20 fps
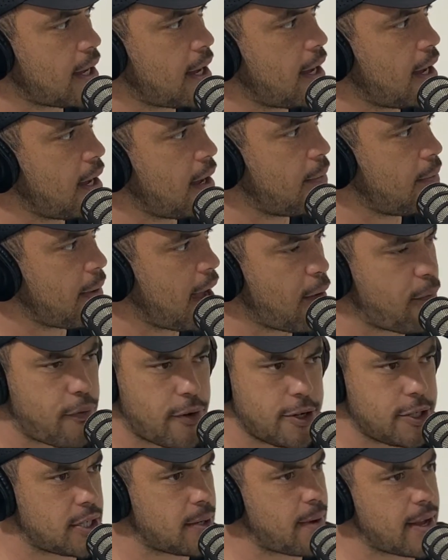Um, our
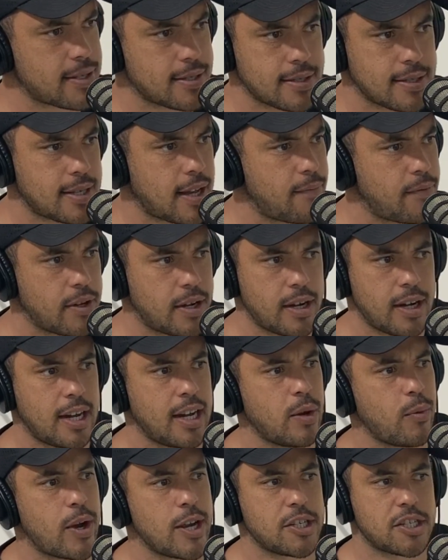friendship hasn't suffered in any
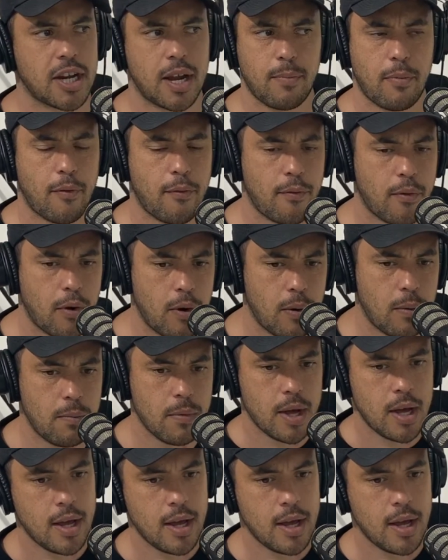way, shape, or form.